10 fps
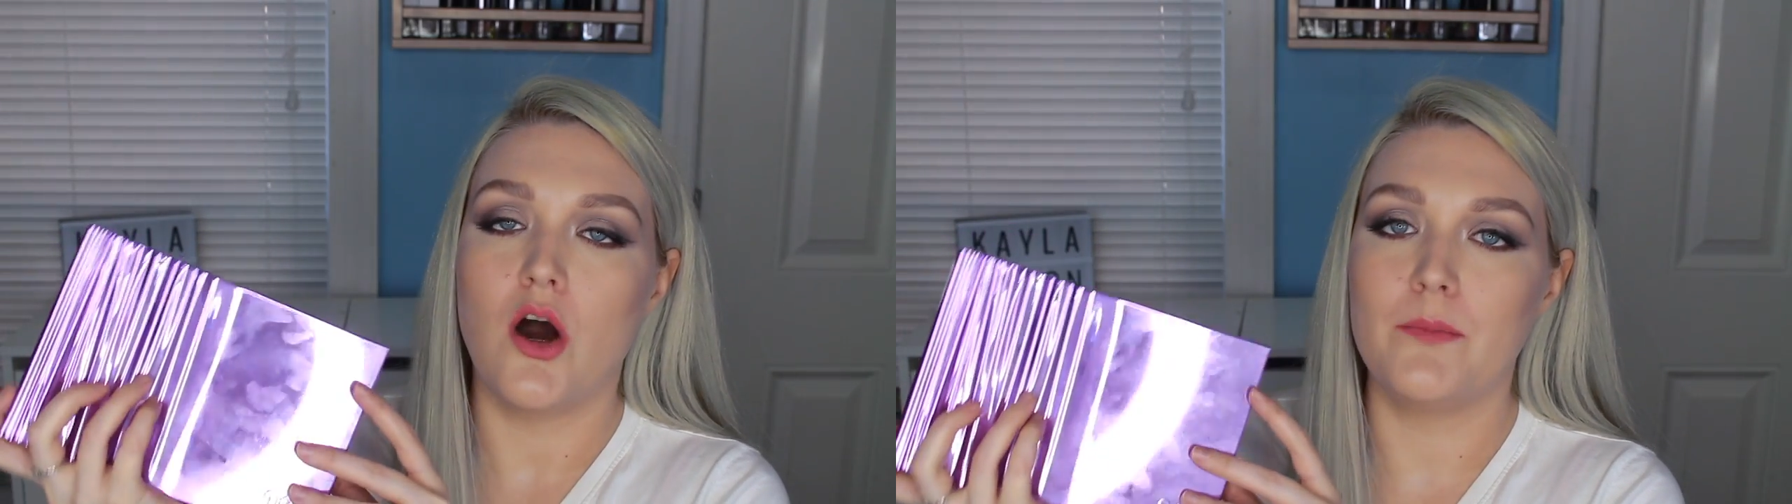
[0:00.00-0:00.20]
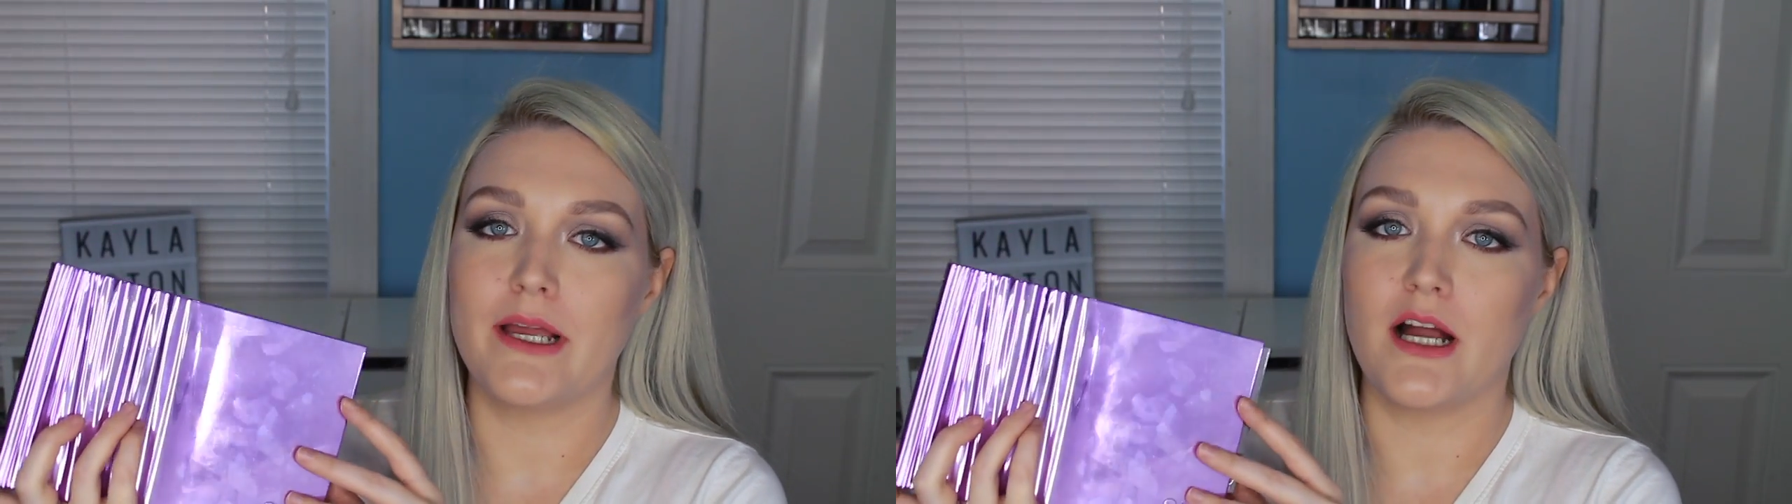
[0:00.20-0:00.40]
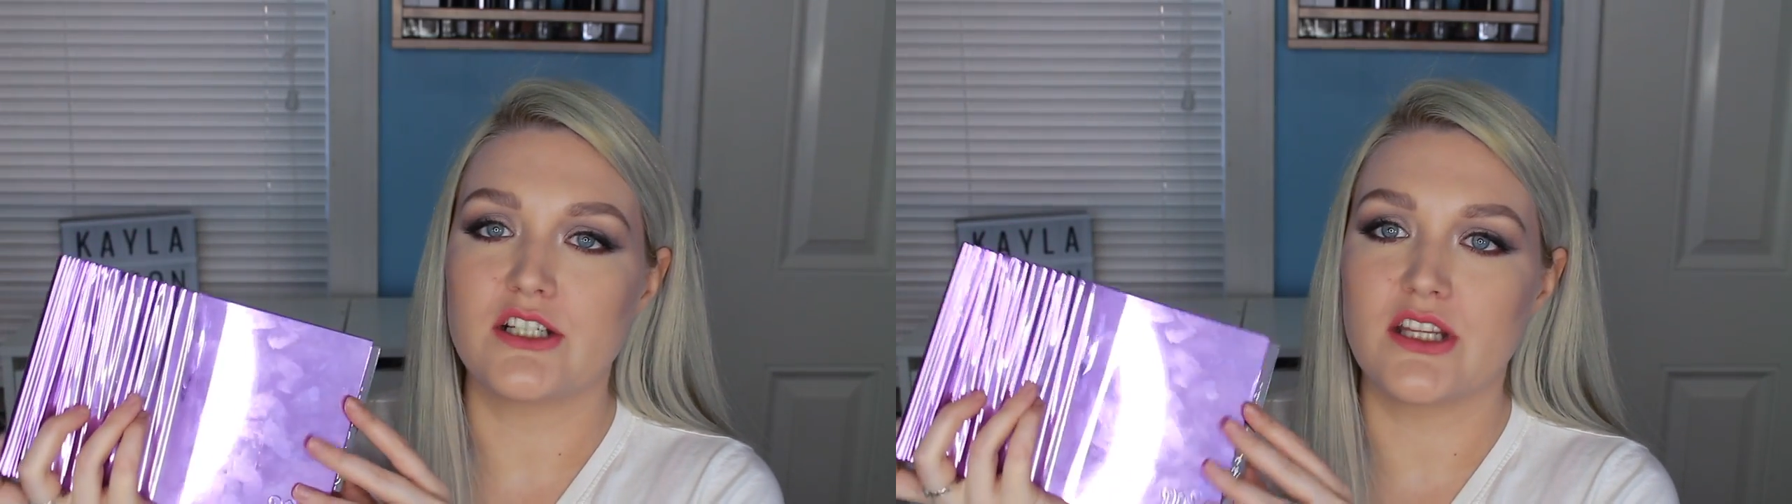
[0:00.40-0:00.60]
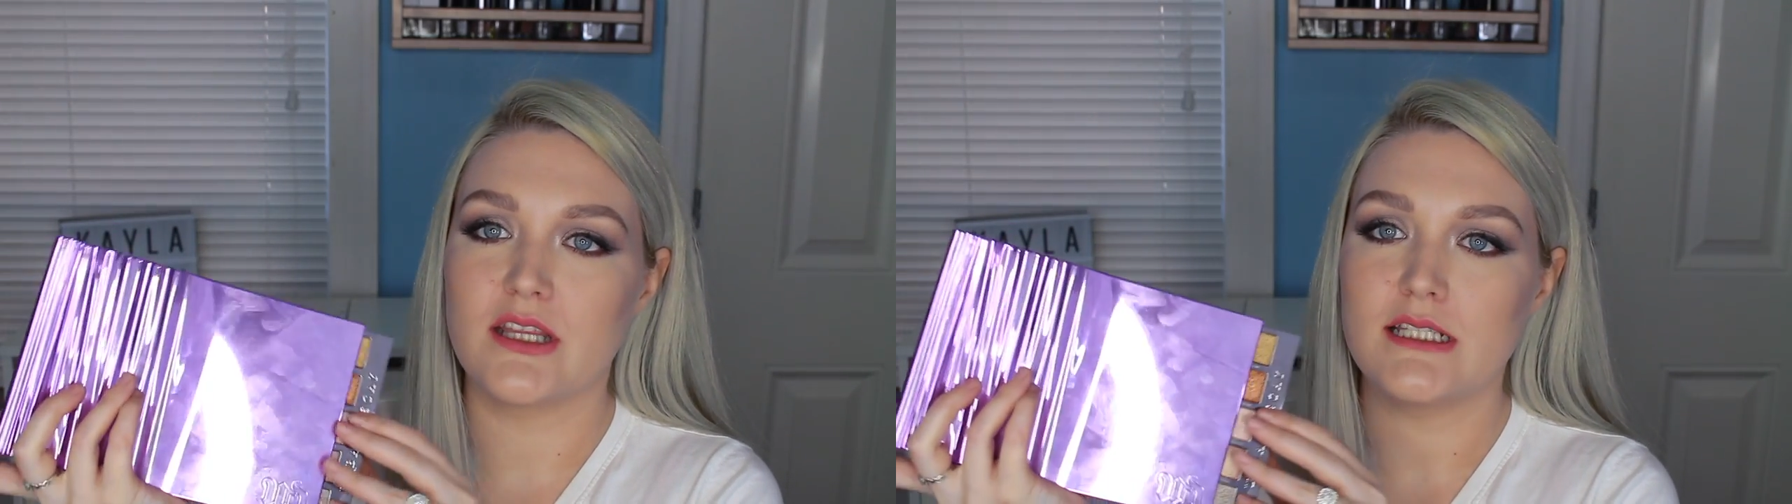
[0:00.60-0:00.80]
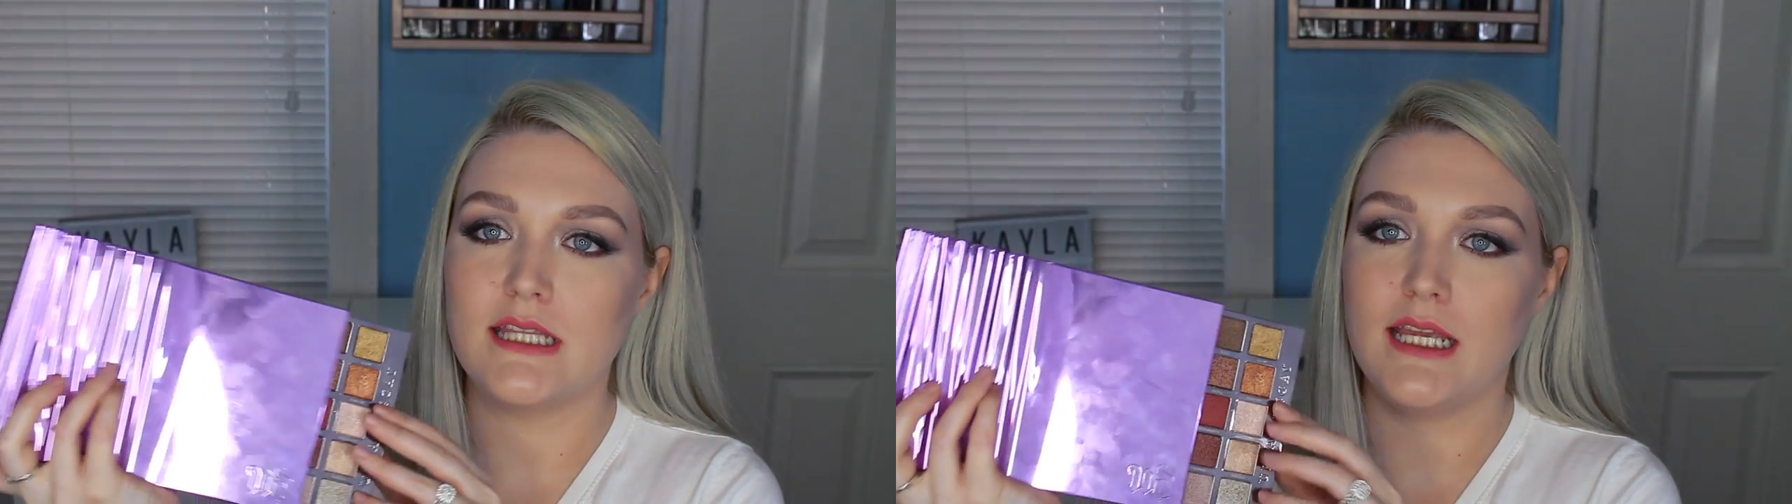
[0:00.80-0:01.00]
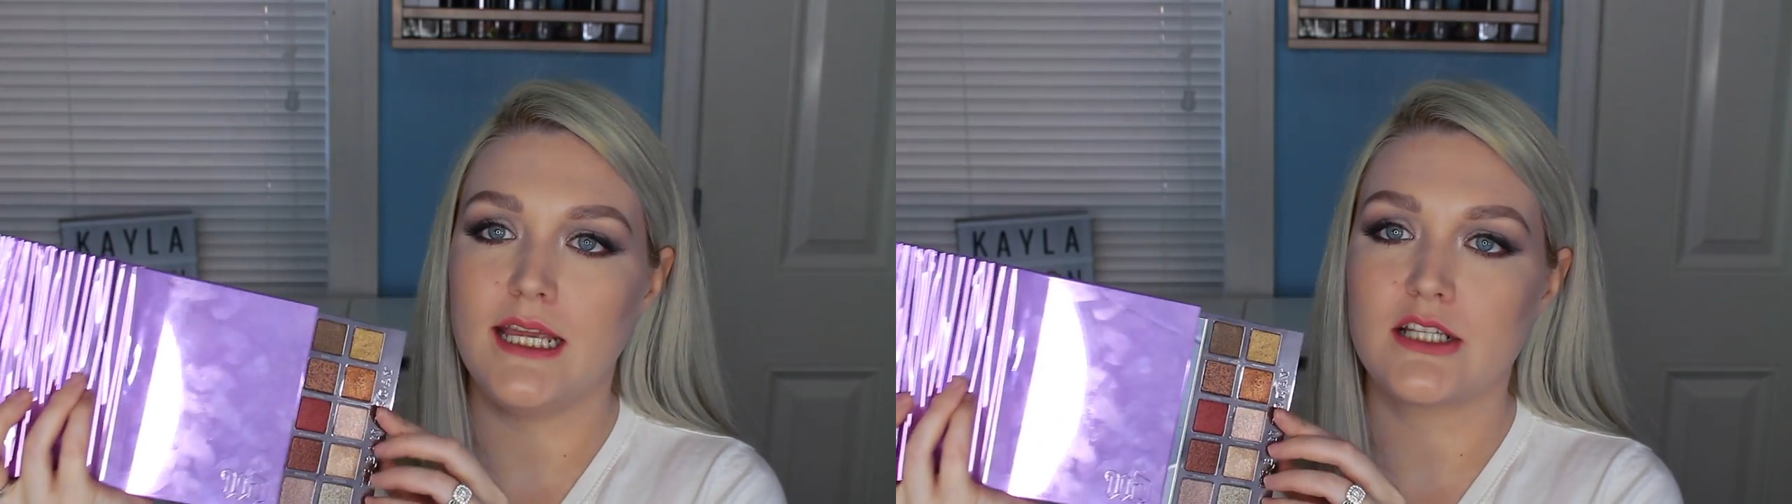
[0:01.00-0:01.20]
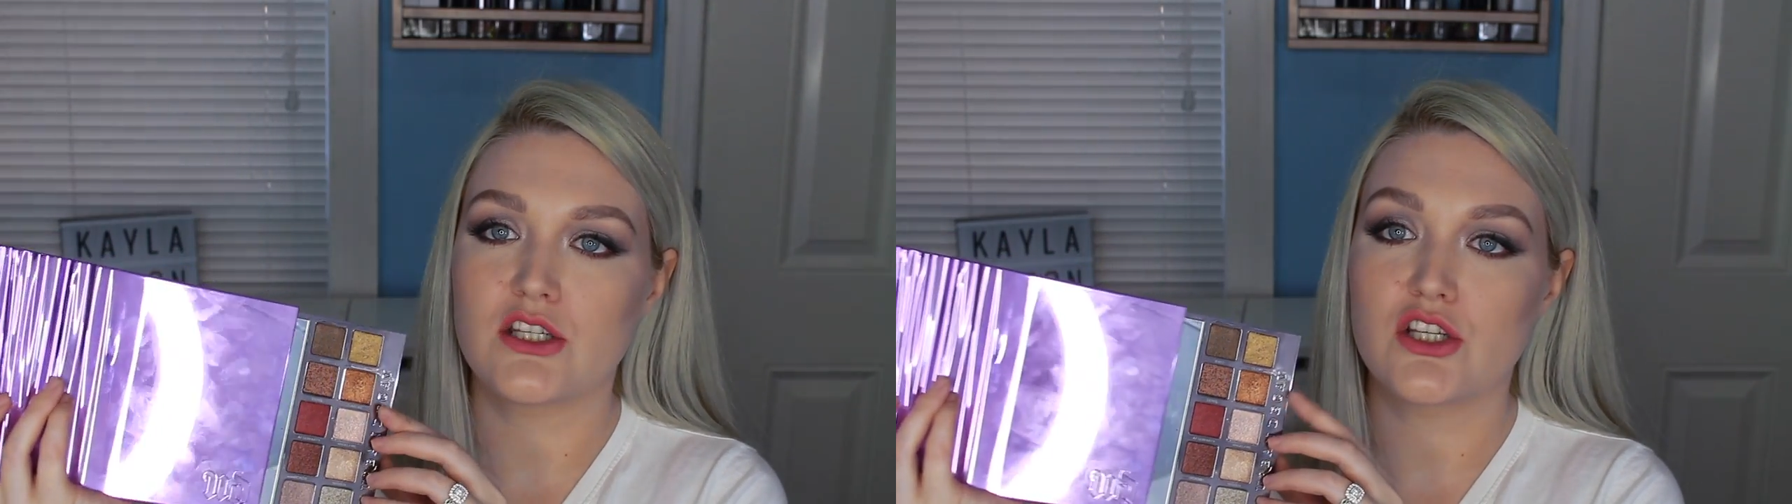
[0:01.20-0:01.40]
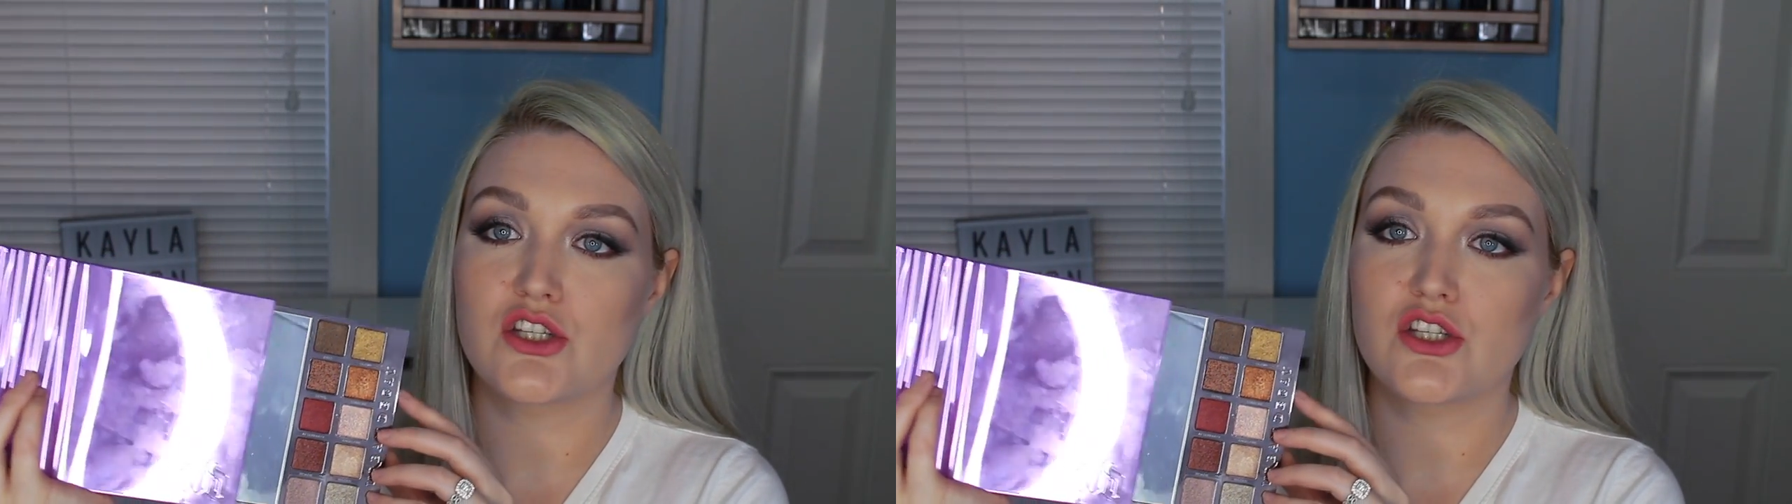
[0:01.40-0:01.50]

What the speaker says: Oh my gosh, this thing is